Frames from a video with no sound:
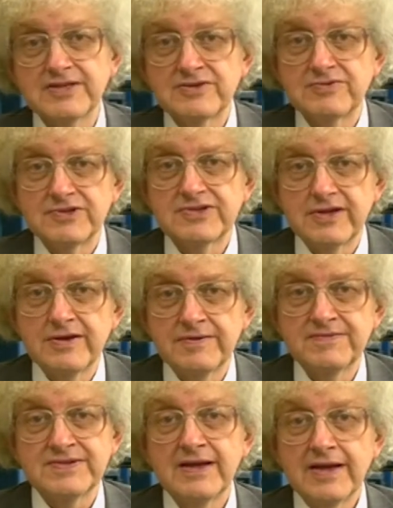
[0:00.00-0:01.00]
its
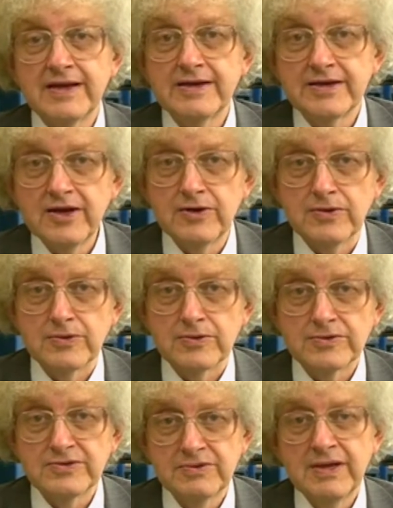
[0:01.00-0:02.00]
reserves in
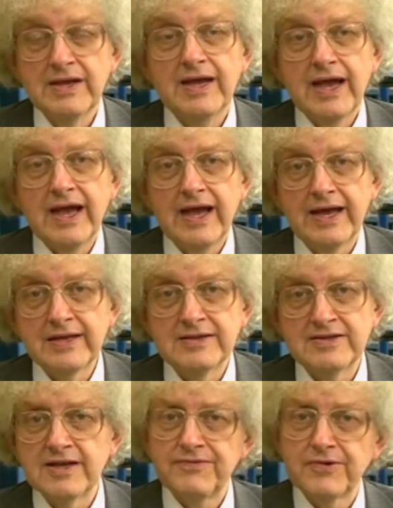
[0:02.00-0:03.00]
gold.
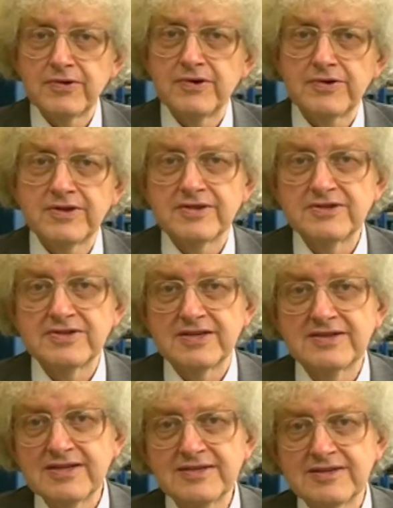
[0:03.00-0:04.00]
And if you look at the
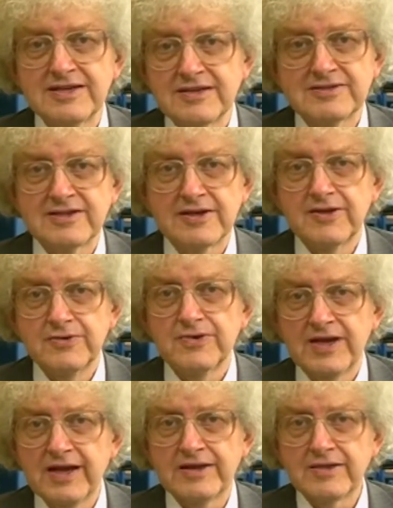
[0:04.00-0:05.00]
statistics, the
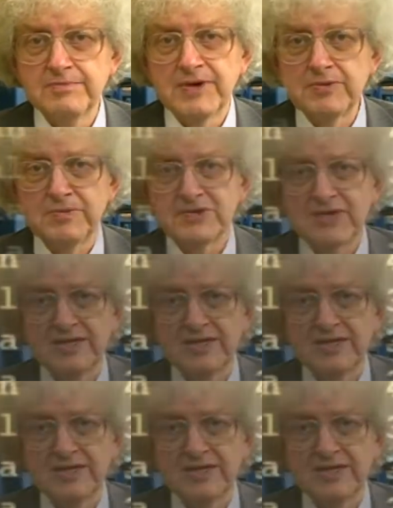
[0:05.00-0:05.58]
UK at the moment